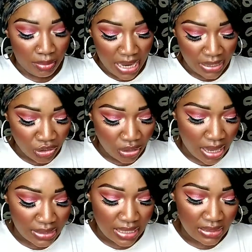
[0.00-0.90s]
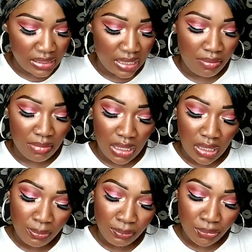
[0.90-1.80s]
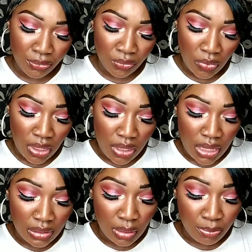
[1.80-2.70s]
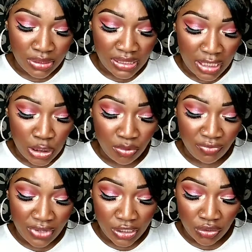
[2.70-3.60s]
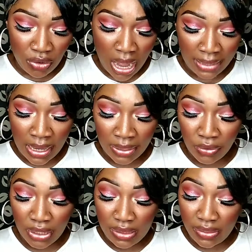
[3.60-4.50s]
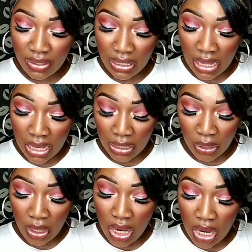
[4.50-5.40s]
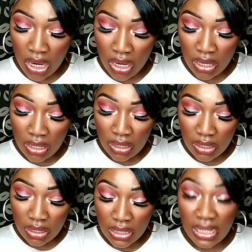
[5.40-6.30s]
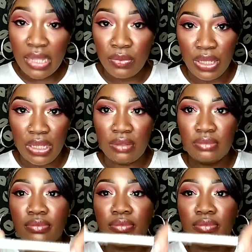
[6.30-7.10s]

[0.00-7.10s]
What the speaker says: Next, you guys, they sent me the Prestige Professional Eyeliner in the color Kiwi.